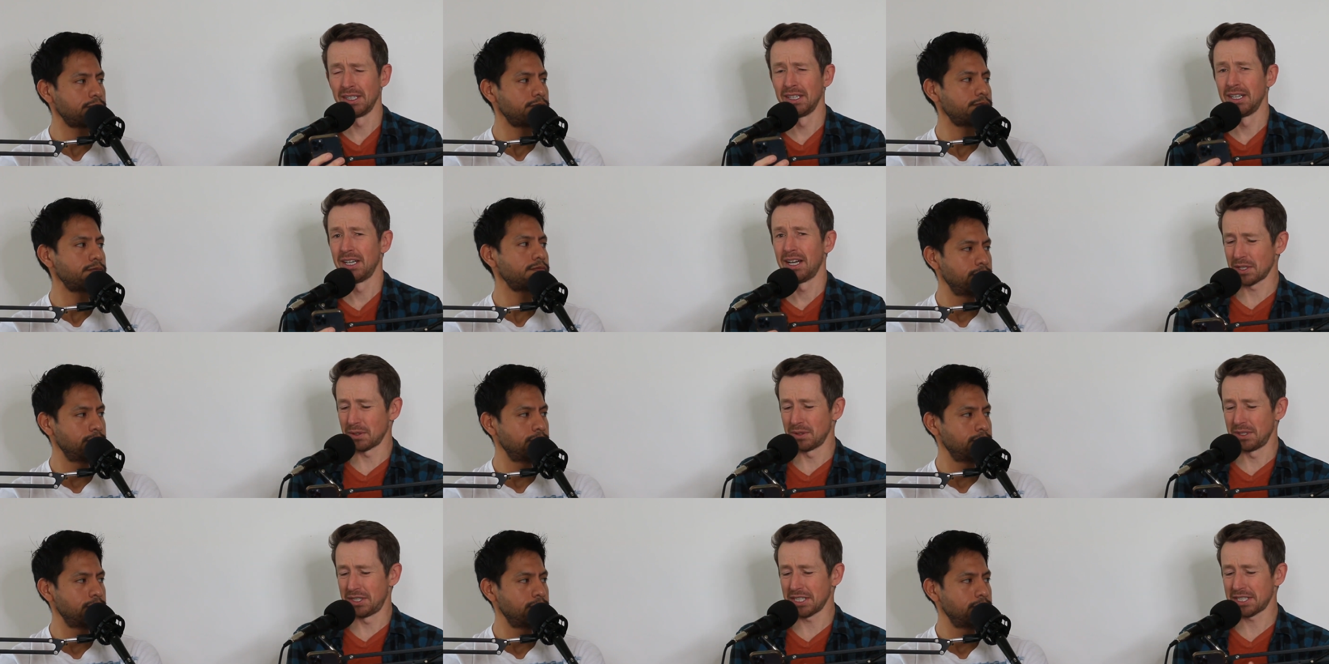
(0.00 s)

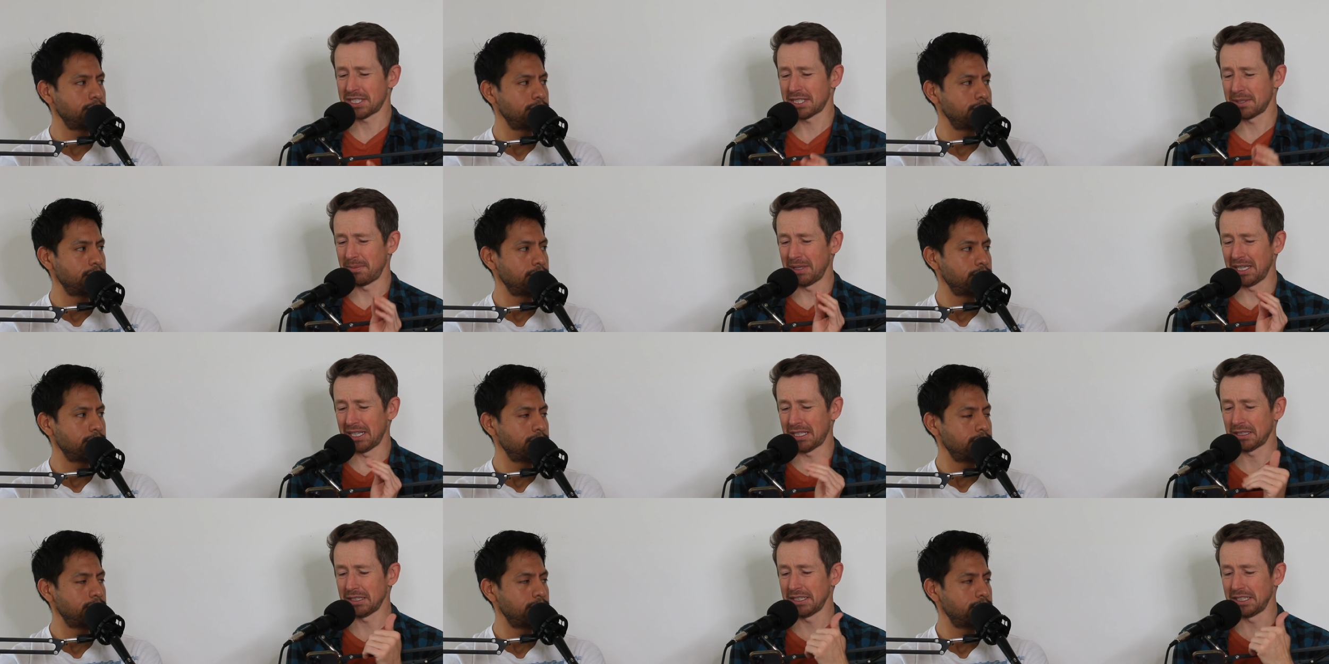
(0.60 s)
Speaker 1: So just to be
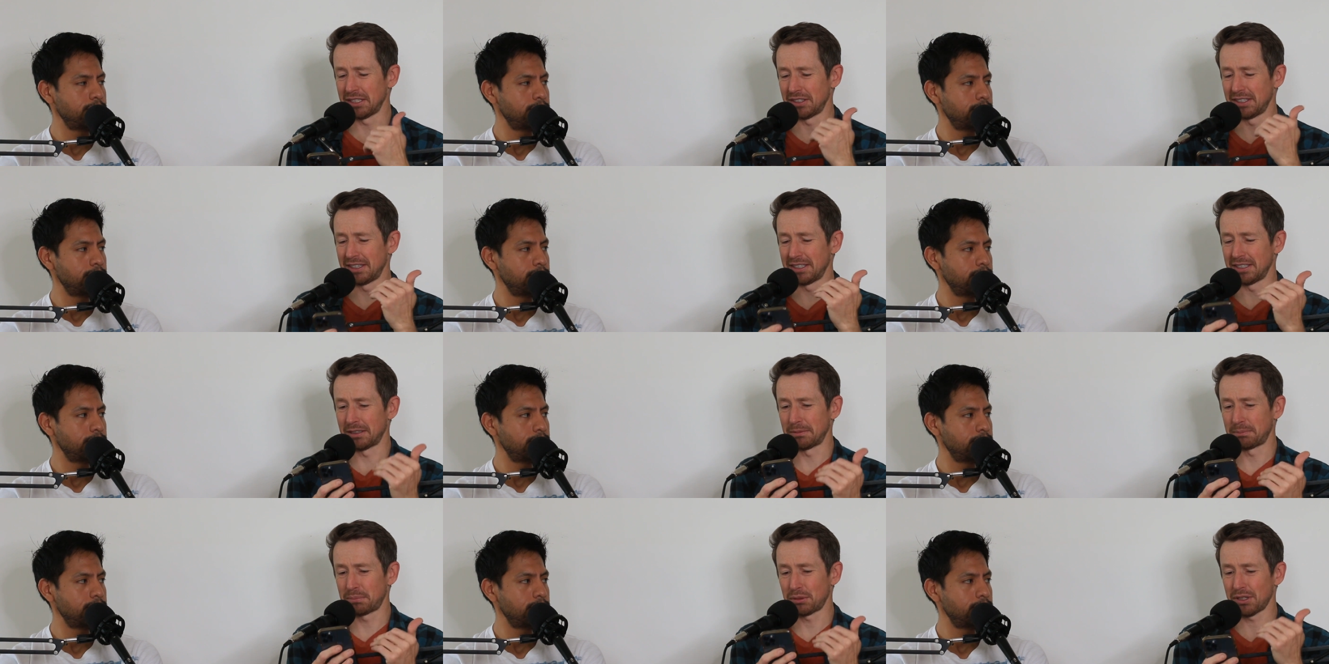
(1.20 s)
clear in
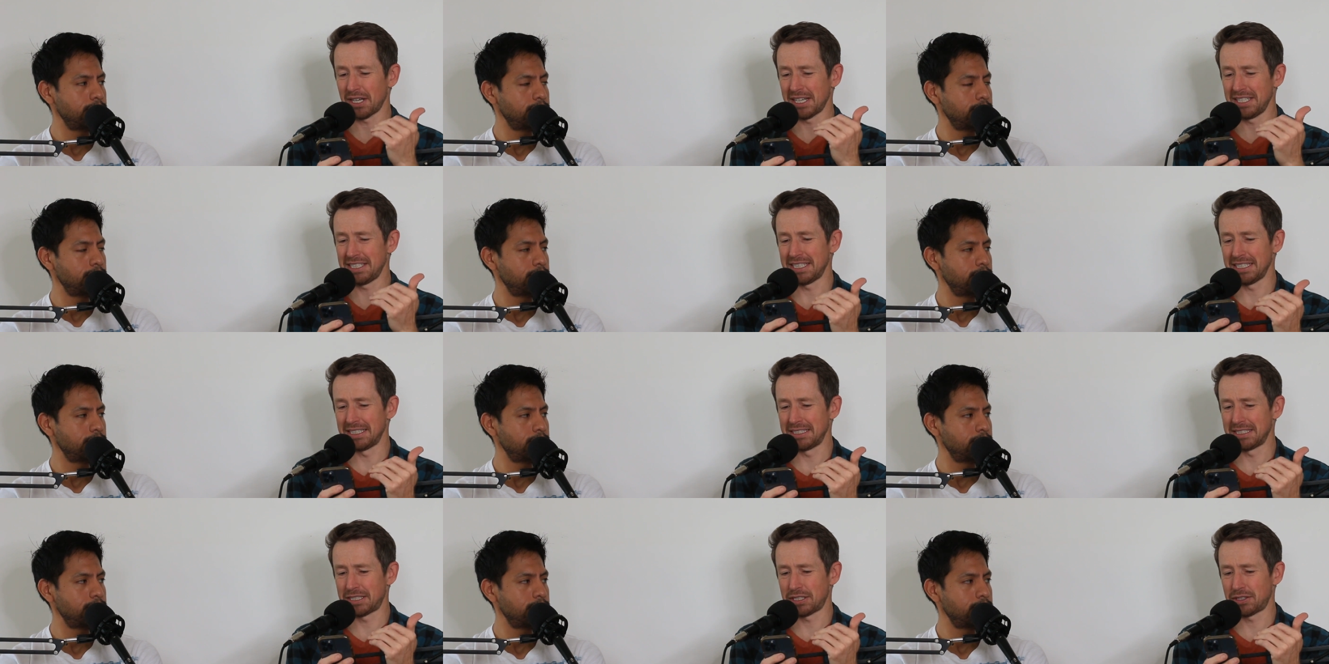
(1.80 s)
their
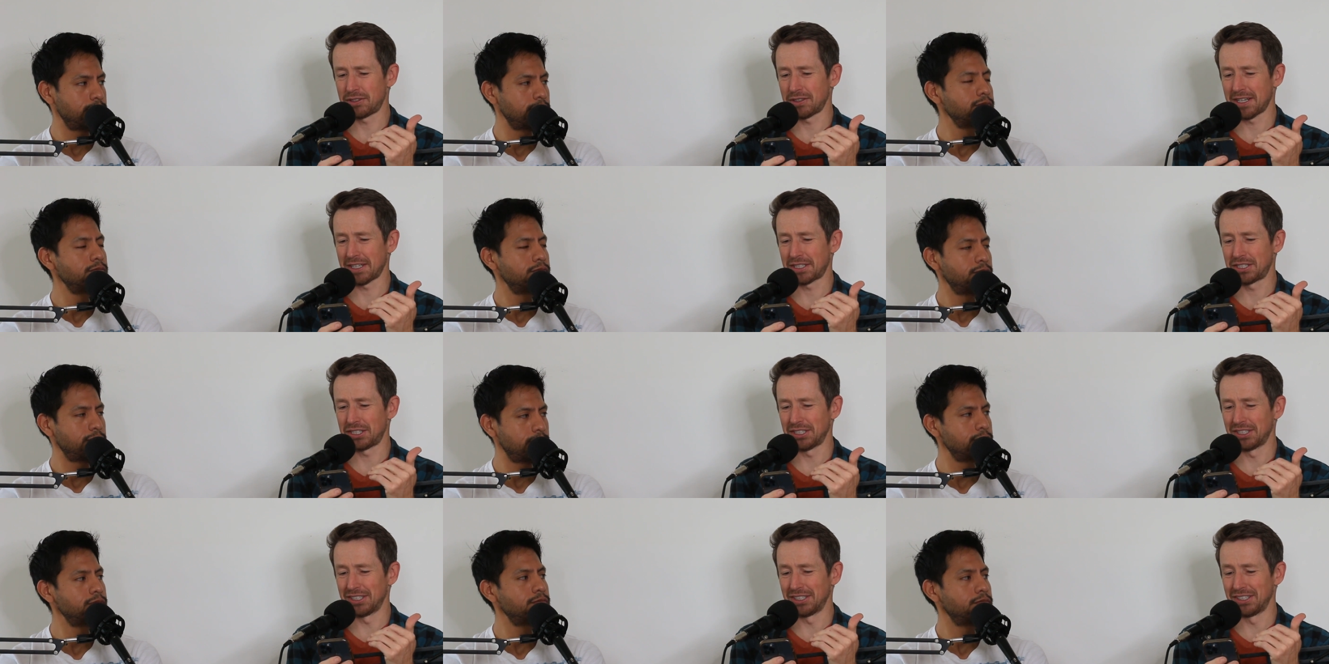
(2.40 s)
pricing
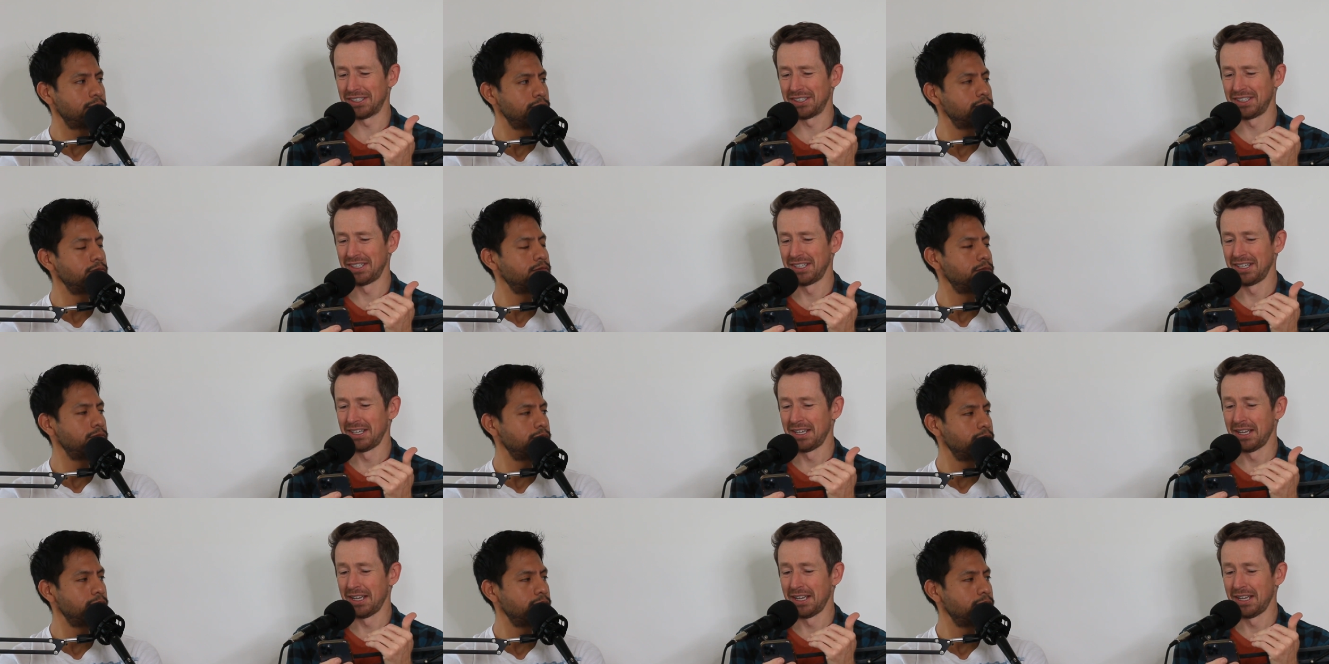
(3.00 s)
structure,